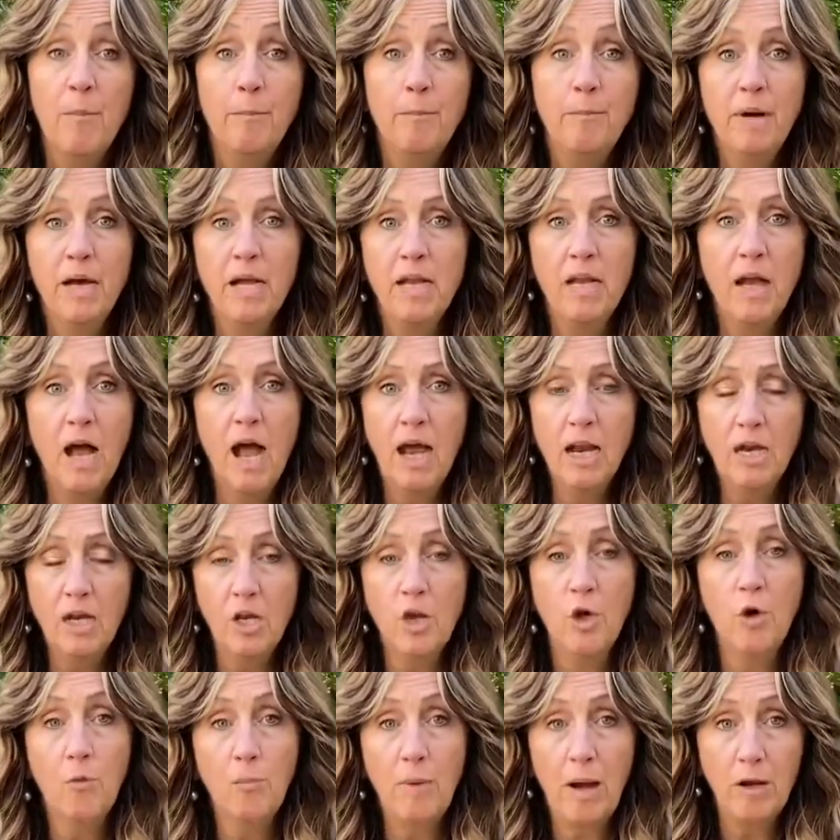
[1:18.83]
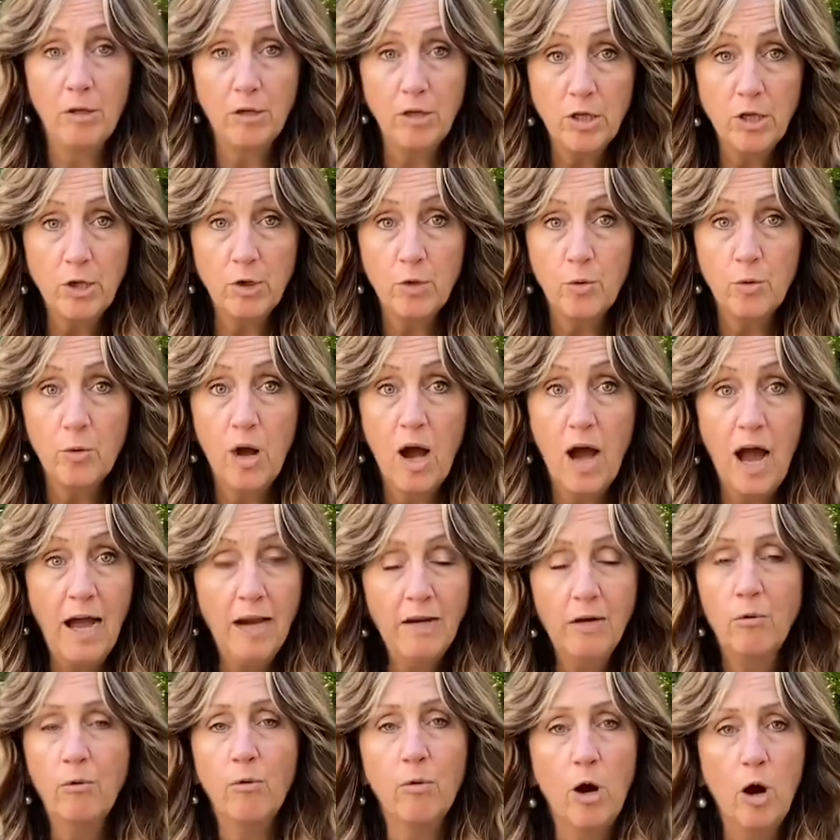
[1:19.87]
But I don't know about you, I
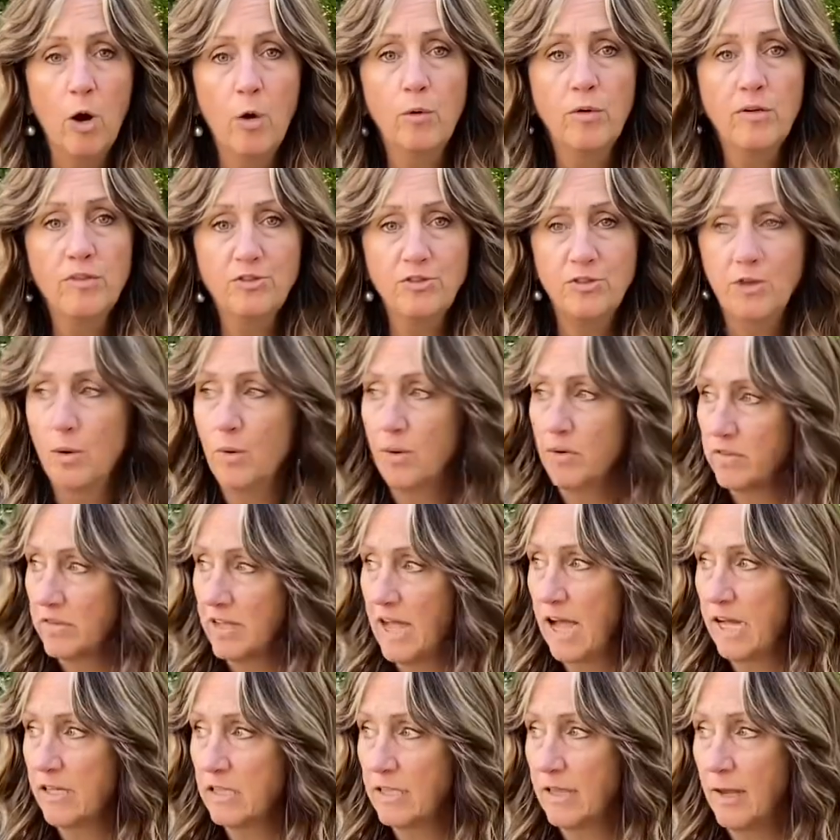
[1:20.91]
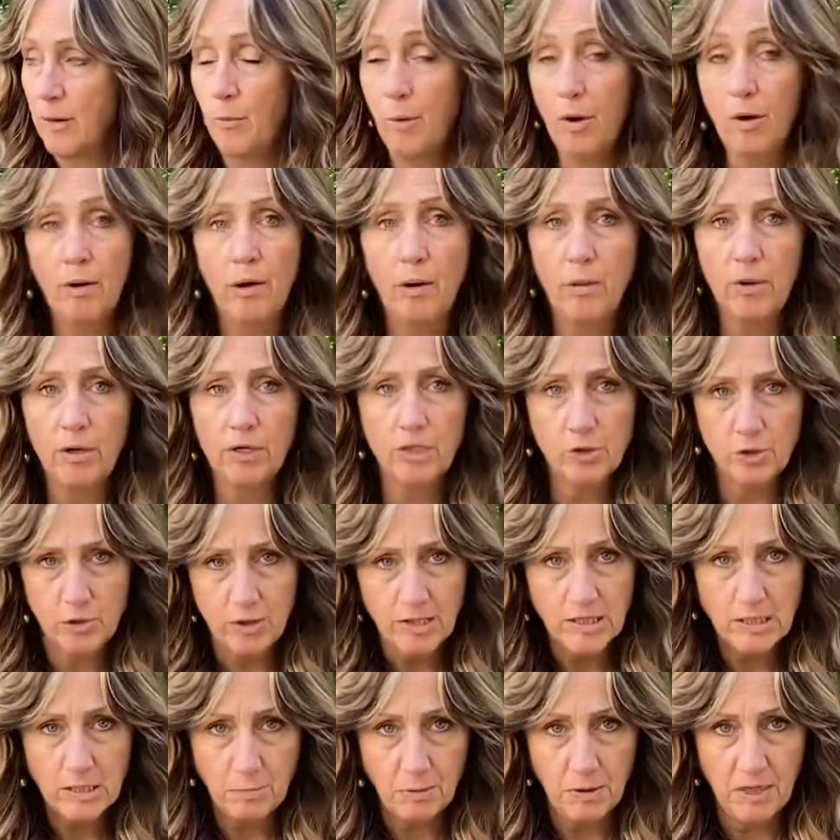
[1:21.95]
don't always know exactly where I want to
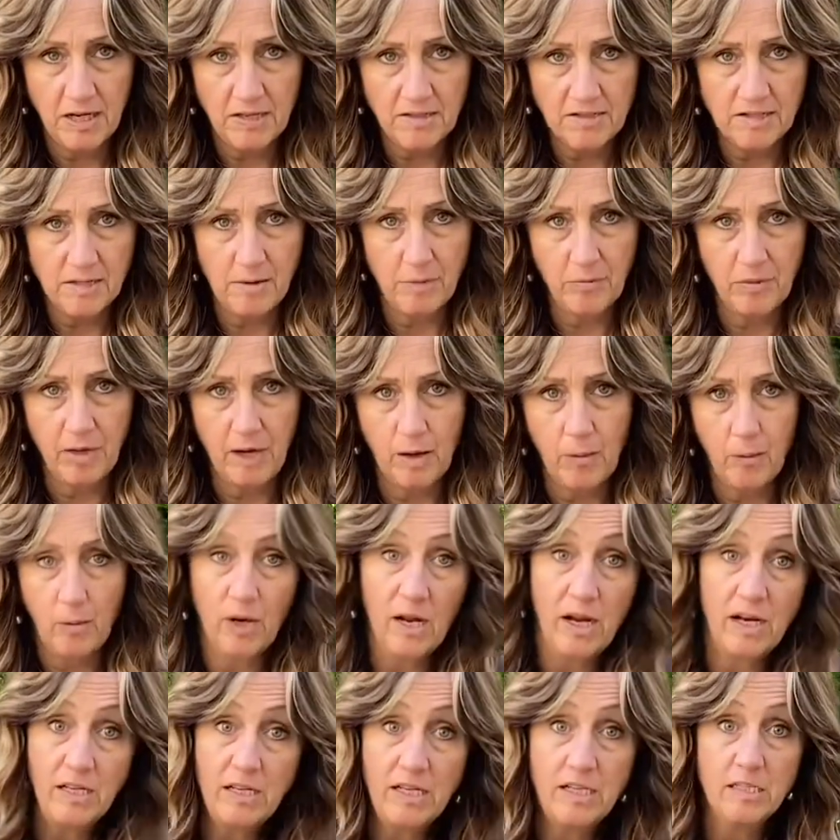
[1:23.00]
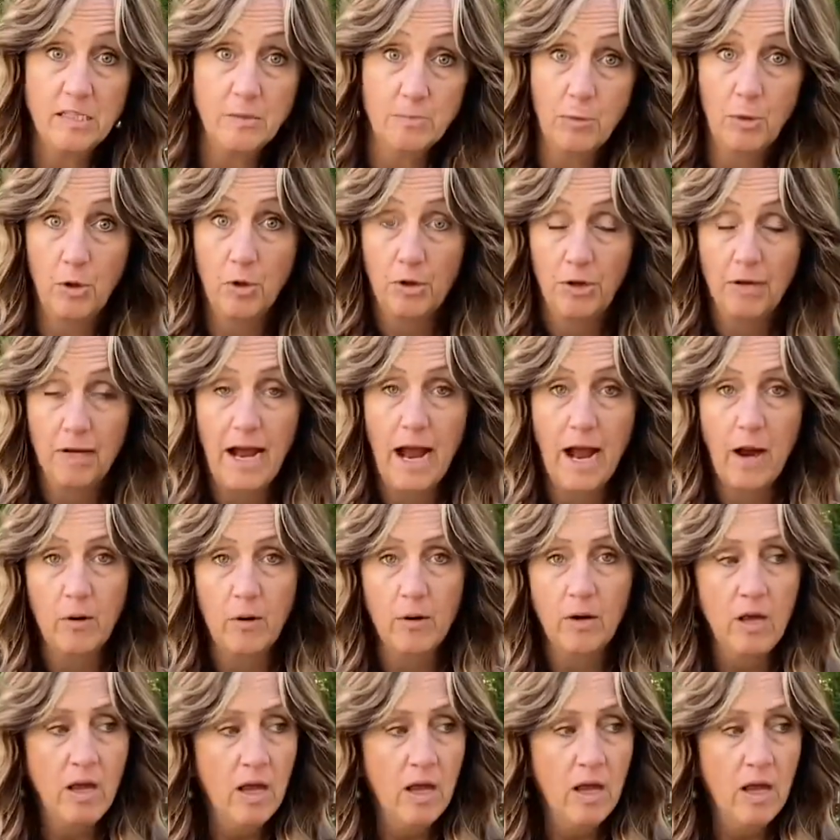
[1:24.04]
transplant something when I need to pull it out.